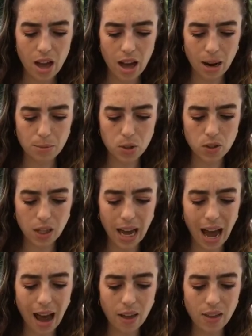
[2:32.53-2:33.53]
and I'm just going to
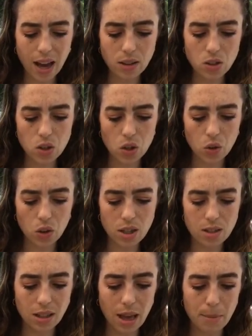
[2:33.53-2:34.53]
add that to
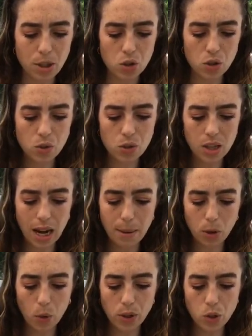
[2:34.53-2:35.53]
this lemon juice, and I'm
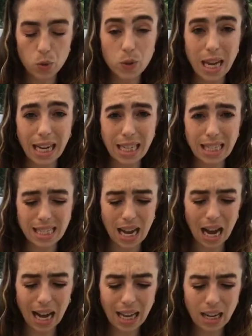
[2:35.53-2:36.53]
going to set it
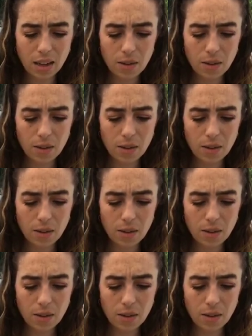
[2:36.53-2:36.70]
aside.